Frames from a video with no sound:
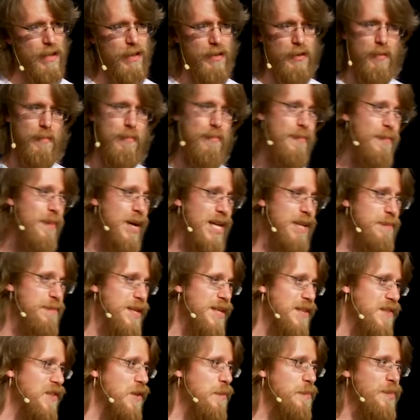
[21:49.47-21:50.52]
There might be
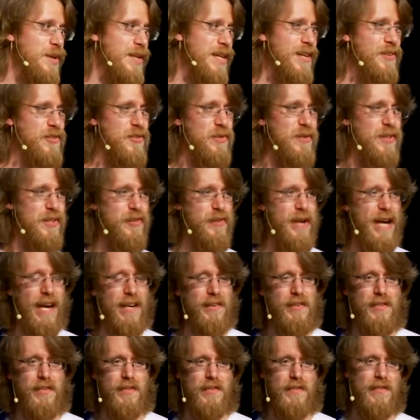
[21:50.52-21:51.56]
some potential
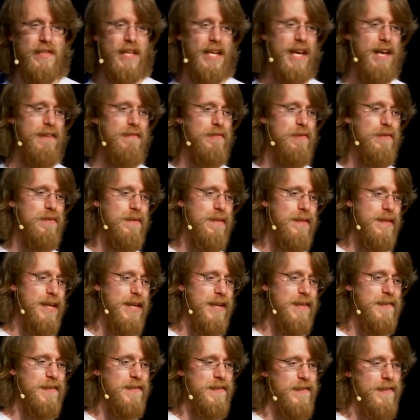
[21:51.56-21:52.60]
detractors, like I've heard
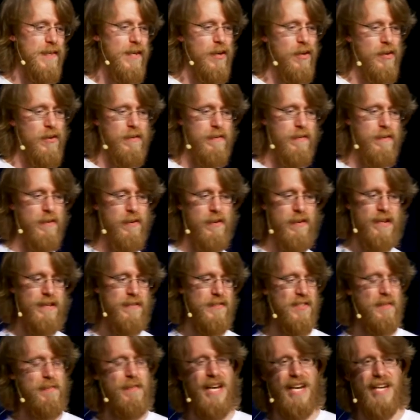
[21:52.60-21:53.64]

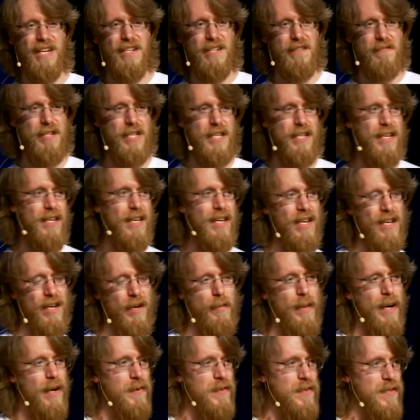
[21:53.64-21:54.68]
some negativity
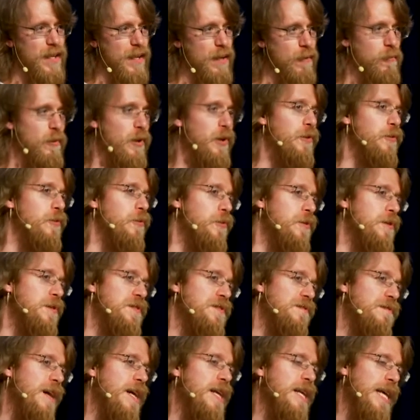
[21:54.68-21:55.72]
about
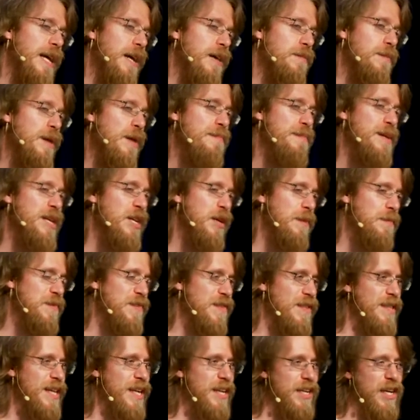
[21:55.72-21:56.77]
recruiters finding out about meetups
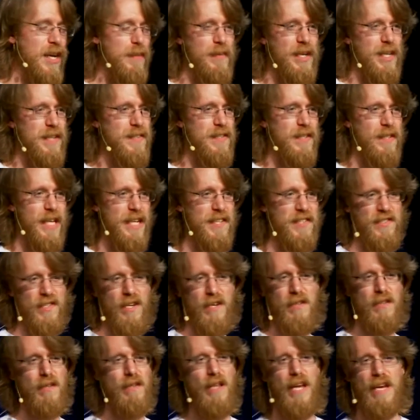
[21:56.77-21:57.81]
and then coming to
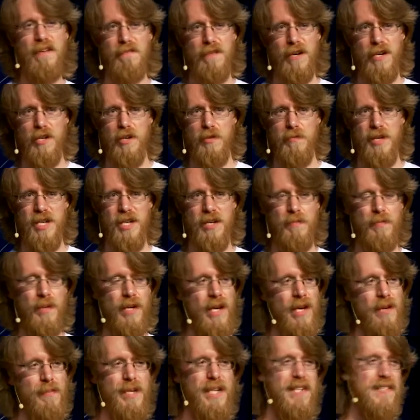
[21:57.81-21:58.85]
suck the life out of your meetup,
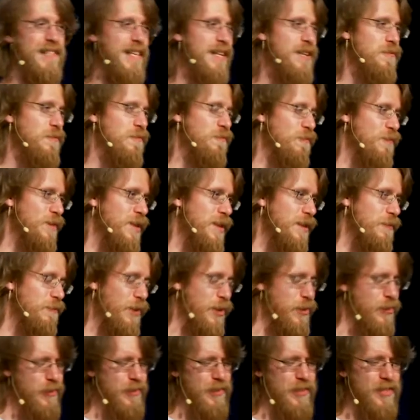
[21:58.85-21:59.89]
because
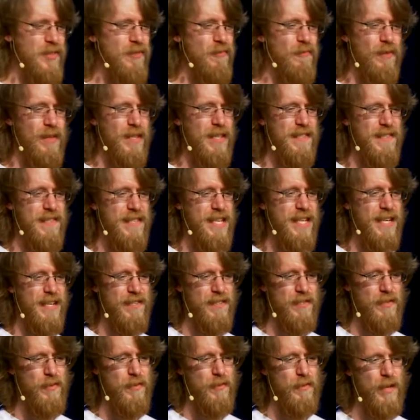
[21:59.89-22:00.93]
recruiters don't really seek
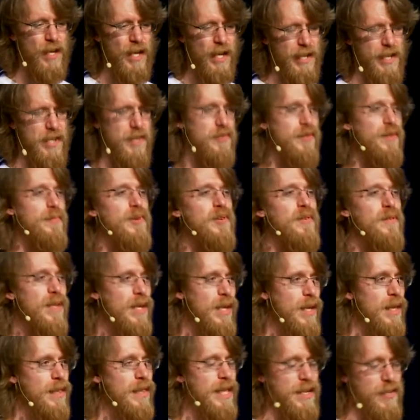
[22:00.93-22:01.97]
to contribute.
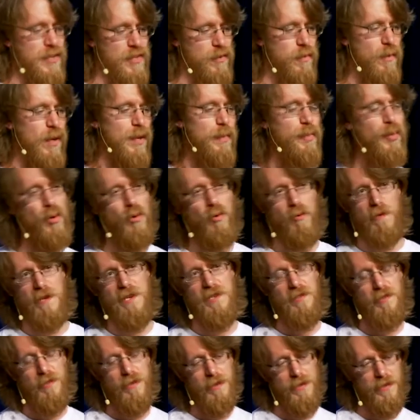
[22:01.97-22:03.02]
They just want to pull
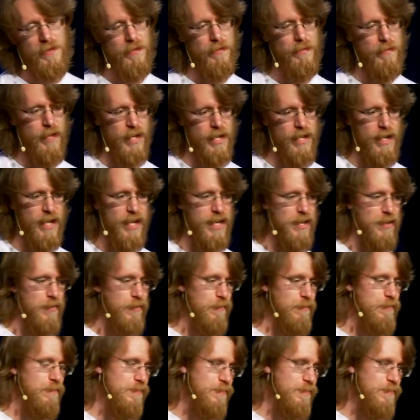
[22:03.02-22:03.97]
resource, right? And you